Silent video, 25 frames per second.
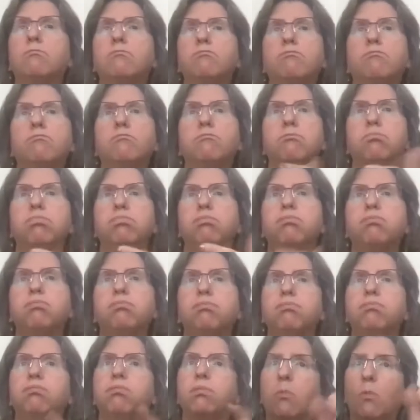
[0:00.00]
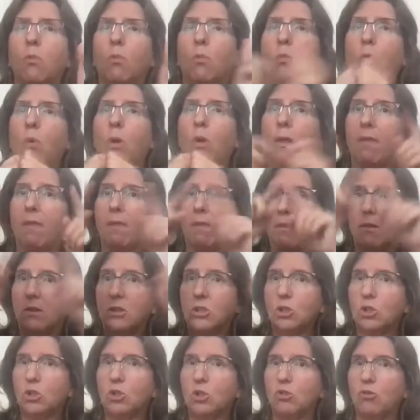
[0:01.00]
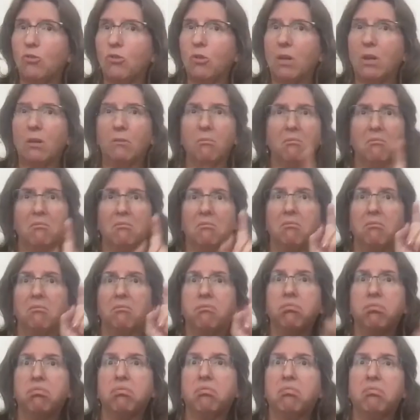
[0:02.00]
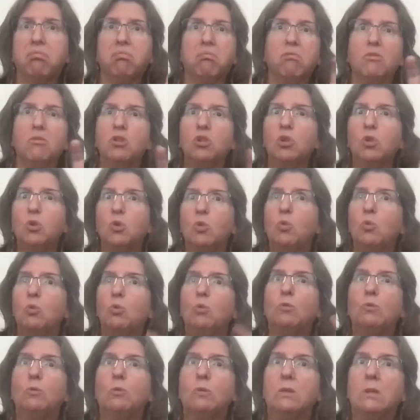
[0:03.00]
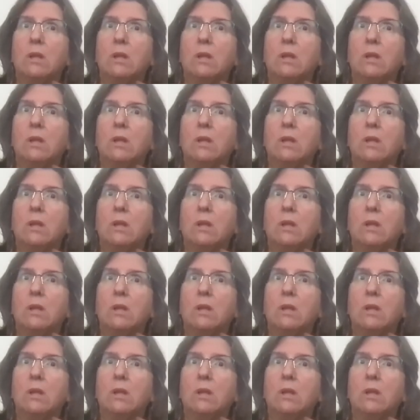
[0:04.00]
Is the lesson designed to have the student interact or respond?